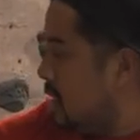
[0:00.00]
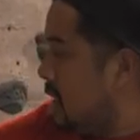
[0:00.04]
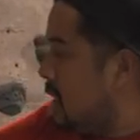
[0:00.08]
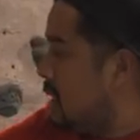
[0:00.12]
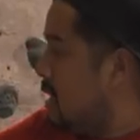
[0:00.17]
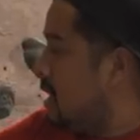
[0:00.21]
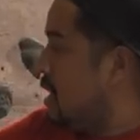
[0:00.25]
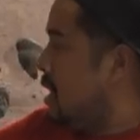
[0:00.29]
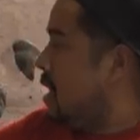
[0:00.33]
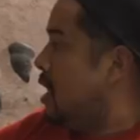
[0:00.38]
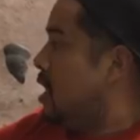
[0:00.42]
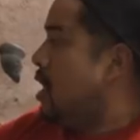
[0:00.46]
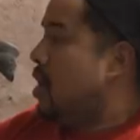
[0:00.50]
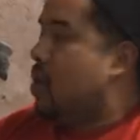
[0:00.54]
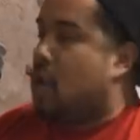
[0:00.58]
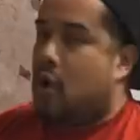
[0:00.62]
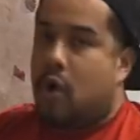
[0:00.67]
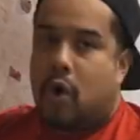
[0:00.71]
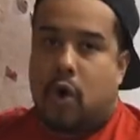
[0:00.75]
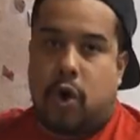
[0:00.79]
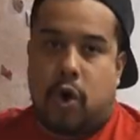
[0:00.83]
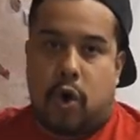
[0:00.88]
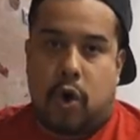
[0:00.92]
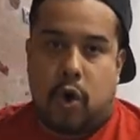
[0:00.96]
time.
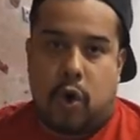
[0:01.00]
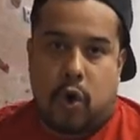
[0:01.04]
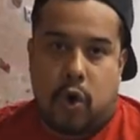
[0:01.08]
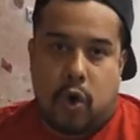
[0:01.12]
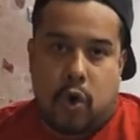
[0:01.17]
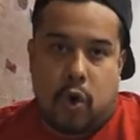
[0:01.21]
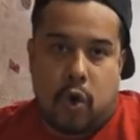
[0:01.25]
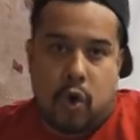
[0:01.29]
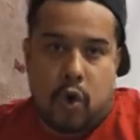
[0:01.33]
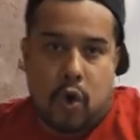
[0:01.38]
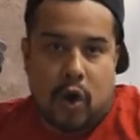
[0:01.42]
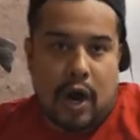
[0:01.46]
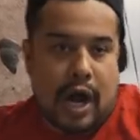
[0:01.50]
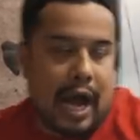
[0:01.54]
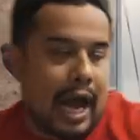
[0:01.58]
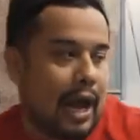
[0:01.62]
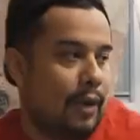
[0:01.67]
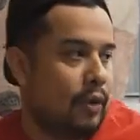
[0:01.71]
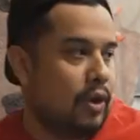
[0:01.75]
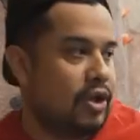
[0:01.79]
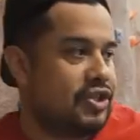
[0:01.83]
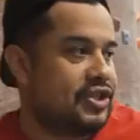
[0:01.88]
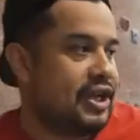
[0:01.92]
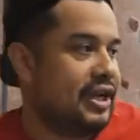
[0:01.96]

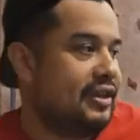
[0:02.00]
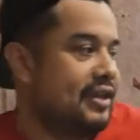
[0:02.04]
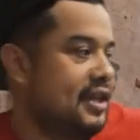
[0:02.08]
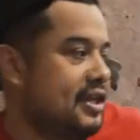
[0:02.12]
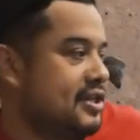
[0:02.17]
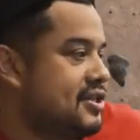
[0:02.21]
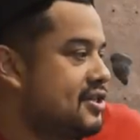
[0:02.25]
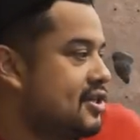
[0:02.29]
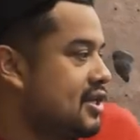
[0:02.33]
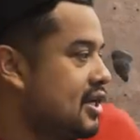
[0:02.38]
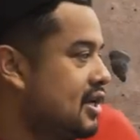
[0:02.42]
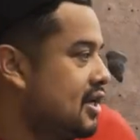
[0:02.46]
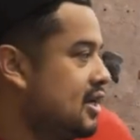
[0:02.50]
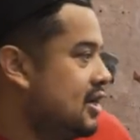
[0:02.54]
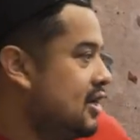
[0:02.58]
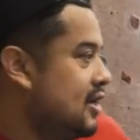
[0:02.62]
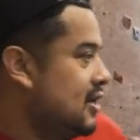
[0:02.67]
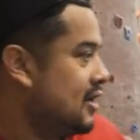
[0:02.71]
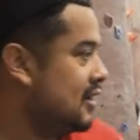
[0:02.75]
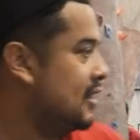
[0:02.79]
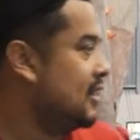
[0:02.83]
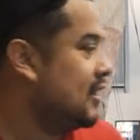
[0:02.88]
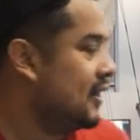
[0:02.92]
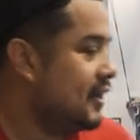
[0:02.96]
I will say this.
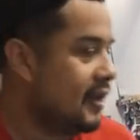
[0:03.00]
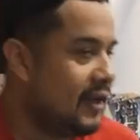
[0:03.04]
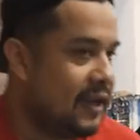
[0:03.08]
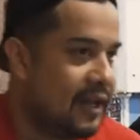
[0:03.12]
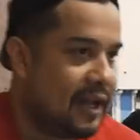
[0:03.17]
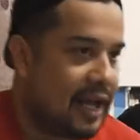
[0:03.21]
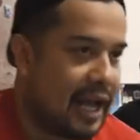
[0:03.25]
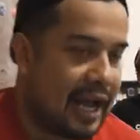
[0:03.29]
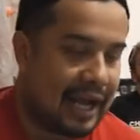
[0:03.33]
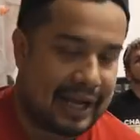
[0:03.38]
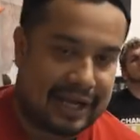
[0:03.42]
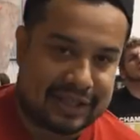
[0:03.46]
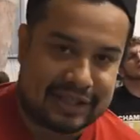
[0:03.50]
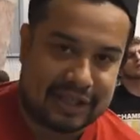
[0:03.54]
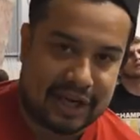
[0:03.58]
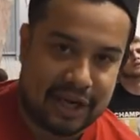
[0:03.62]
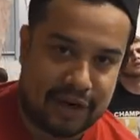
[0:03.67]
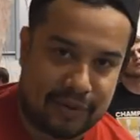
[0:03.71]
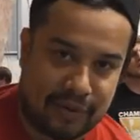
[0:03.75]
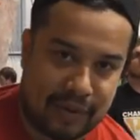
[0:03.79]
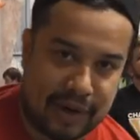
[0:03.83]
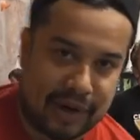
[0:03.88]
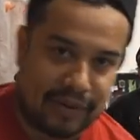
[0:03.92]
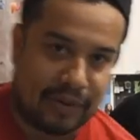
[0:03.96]
I got
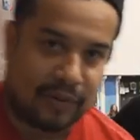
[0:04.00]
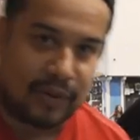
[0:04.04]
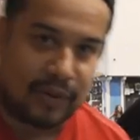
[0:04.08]
scared when on